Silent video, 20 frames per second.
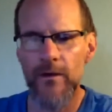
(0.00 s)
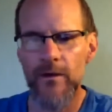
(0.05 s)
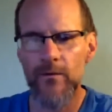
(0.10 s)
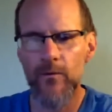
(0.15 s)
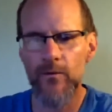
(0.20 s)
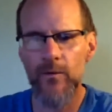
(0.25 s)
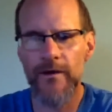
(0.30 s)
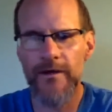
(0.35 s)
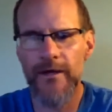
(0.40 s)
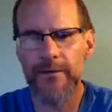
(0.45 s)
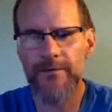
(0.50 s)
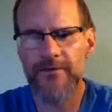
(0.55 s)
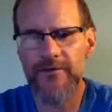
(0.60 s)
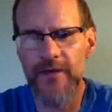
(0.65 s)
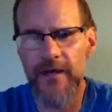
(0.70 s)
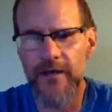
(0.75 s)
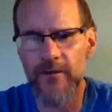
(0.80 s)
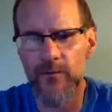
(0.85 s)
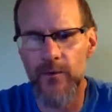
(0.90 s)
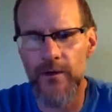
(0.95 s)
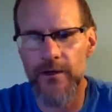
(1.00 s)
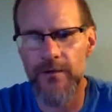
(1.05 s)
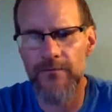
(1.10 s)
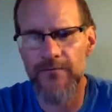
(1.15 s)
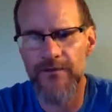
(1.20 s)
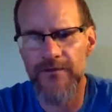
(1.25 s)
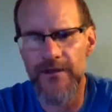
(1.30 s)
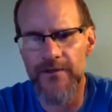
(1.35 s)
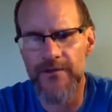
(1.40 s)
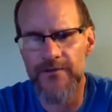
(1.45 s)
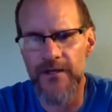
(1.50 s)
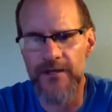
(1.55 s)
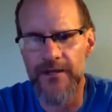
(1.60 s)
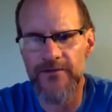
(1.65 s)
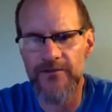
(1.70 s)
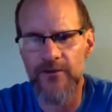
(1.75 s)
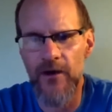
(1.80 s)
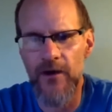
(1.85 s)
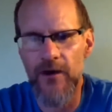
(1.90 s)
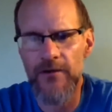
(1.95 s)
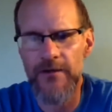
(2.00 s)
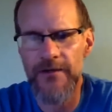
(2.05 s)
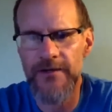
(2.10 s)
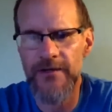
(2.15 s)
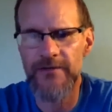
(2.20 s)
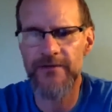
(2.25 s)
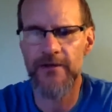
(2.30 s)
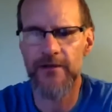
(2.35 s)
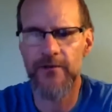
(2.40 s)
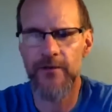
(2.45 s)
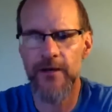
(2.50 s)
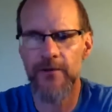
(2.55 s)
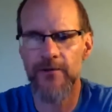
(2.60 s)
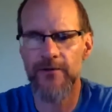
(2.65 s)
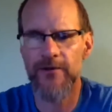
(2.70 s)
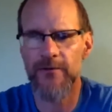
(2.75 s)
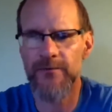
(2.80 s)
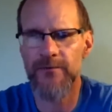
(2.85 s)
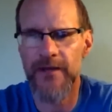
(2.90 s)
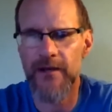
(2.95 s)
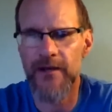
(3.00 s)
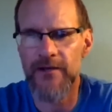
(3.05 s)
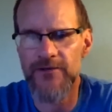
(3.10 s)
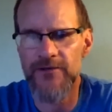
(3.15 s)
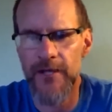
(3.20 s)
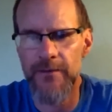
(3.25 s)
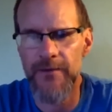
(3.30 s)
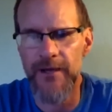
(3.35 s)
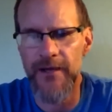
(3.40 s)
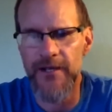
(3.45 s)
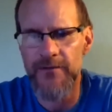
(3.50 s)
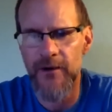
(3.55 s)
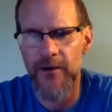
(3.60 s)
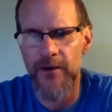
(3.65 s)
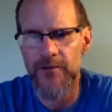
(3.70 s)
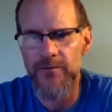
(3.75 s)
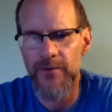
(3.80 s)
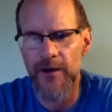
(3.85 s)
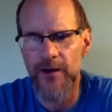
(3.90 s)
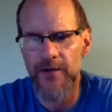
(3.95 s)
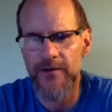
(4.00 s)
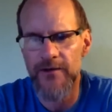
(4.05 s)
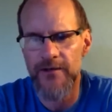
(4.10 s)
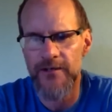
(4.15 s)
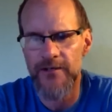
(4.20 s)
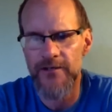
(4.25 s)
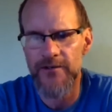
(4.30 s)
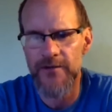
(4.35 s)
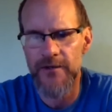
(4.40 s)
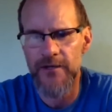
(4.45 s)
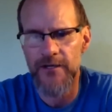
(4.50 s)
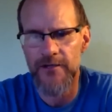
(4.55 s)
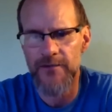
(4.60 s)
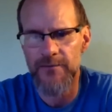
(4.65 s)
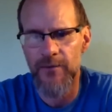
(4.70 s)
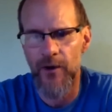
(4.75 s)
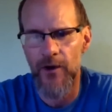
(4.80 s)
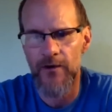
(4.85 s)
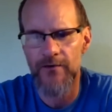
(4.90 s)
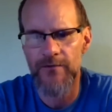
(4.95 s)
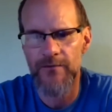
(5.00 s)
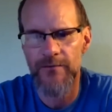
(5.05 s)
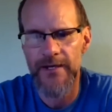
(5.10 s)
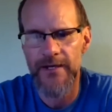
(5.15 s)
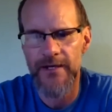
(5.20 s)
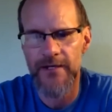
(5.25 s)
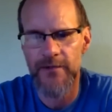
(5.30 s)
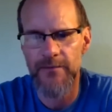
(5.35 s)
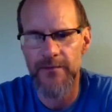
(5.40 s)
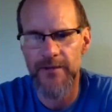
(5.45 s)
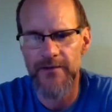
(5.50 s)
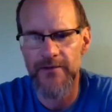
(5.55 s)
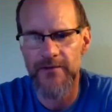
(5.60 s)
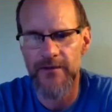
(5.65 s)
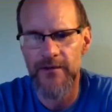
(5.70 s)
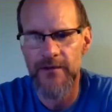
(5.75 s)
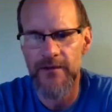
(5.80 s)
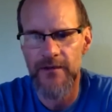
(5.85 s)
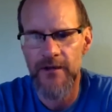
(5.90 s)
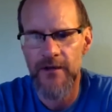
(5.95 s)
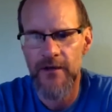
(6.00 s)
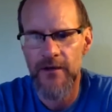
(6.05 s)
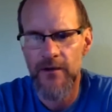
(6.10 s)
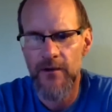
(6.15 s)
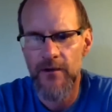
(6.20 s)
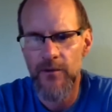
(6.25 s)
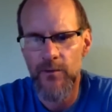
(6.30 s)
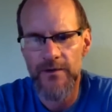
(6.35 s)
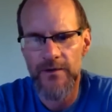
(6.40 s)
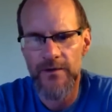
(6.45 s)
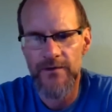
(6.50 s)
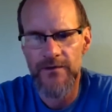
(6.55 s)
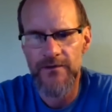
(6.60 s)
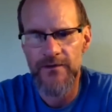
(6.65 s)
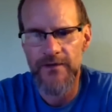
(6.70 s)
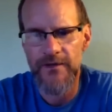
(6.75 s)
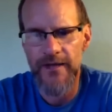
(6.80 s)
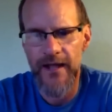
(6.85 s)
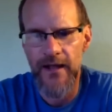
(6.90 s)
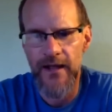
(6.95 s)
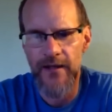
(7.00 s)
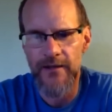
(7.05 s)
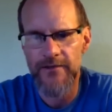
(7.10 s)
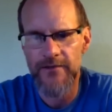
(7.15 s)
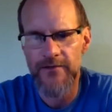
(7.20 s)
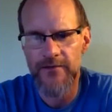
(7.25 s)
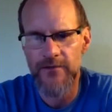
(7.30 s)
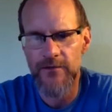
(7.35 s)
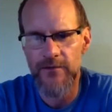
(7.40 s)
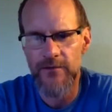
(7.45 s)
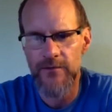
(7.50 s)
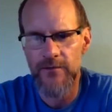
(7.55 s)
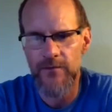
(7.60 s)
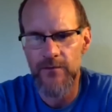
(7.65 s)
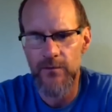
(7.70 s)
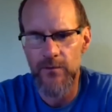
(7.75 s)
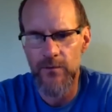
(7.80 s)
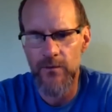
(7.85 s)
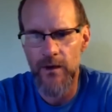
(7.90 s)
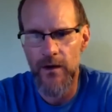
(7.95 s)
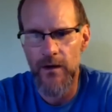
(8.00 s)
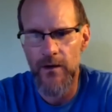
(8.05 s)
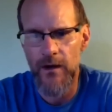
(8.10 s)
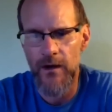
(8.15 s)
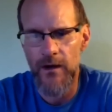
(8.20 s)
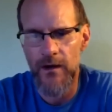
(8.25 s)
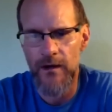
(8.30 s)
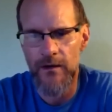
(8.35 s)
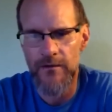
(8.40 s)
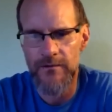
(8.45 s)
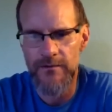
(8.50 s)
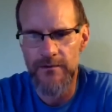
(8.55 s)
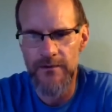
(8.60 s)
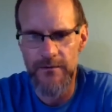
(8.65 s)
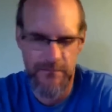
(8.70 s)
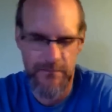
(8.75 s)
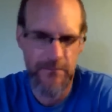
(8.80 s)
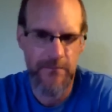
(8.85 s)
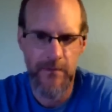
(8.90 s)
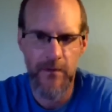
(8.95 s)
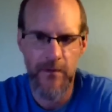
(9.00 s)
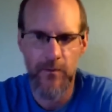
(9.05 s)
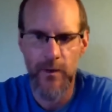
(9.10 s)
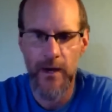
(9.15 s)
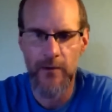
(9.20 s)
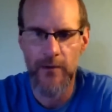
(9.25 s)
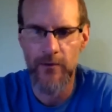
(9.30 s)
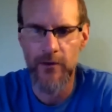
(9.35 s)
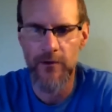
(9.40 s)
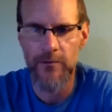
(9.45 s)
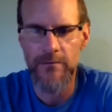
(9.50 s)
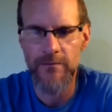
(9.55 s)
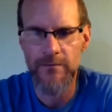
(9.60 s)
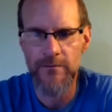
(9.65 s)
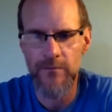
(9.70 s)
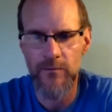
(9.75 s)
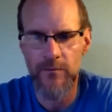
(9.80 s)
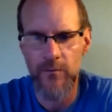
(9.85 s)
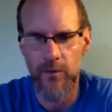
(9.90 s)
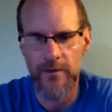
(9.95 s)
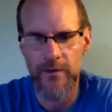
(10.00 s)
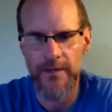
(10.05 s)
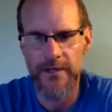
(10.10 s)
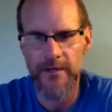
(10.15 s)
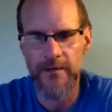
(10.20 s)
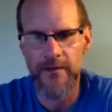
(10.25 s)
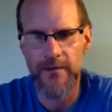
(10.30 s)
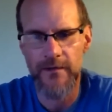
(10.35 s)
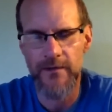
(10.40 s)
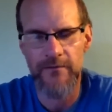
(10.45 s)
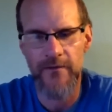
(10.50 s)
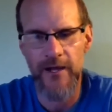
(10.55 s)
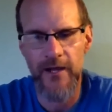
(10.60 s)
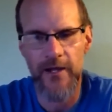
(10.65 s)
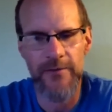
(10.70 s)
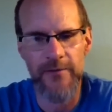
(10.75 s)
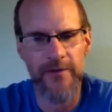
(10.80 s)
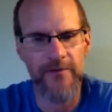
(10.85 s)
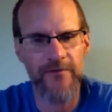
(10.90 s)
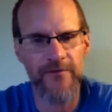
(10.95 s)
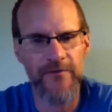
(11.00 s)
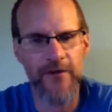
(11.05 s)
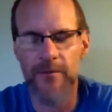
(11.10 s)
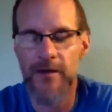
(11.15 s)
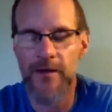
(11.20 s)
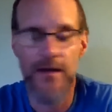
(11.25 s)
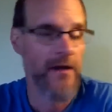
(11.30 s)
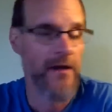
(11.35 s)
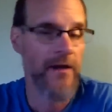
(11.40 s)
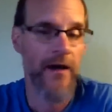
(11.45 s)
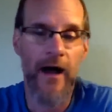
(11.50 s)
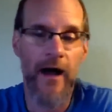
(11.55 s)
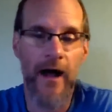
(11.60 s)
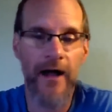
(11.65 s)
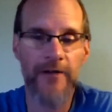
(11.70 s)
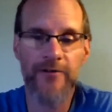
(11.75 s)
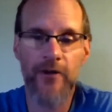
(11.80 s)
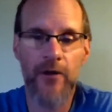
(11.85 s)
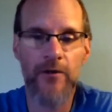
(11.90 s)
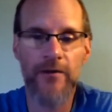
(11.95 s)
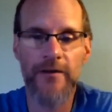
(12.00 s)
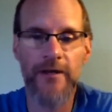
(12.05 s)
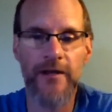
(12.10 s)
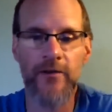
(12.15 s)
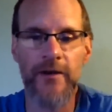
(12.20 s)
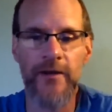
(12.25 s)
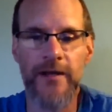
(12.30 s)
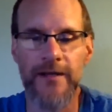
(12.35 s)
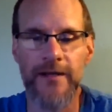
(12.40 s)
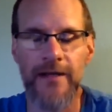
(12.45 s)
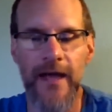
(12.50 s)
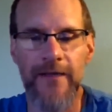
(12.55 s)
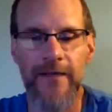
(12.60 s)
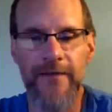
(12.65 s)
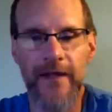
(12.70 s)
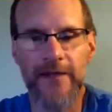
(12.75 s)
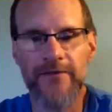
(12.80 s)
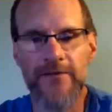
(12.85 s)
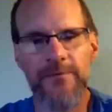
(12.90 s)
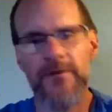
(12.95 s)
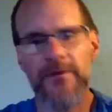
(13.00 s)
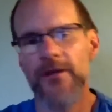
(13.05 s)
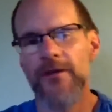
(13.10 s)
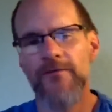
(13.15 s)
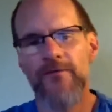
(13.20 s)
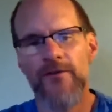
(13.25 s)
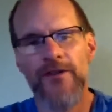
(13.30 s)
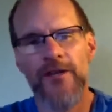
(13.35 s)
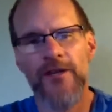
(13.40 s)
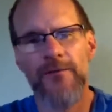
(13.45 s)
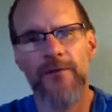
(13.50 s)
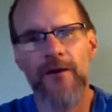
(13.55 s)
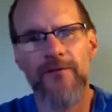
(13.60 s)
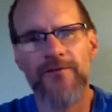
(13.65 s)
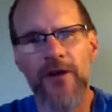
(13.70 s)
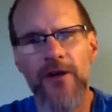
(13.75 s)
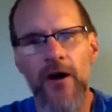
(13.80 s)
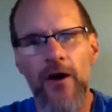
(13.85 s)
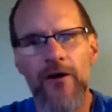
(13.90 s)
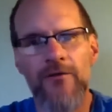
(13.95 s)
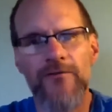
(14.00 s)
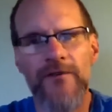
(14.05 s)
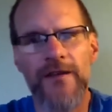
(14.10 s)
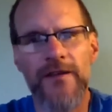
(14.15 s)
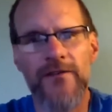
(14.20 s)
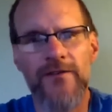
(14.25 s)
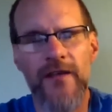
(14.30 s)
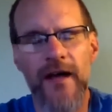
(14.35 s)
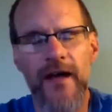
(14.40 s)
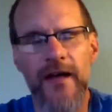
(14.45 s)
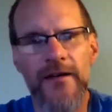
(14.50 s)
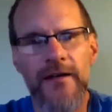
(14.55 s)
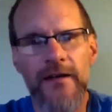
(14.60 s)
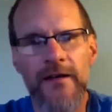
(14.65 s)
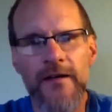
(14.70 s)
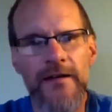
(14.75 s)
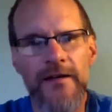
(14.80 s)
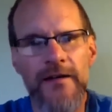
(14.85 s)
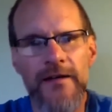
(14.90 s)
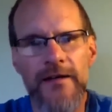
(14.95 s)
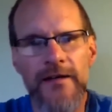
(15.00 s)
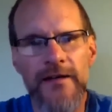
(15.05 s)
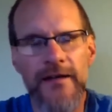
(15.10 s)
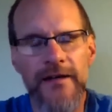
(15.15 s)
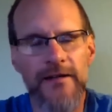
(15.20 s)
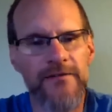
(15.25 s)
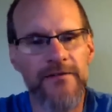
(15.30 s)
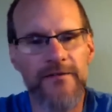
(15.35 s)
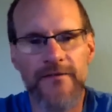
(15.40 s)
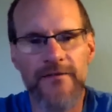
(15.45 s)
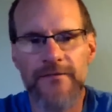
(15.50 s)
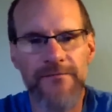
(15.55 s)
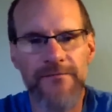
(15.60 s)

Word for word: William uh, William Field says strongly disagree with the bit on JPEGs. Post processing is, is part of making the picture, which is analogous to uh, wet room working developing film. I totally agree, and that's the beautiful thing about photography is that it's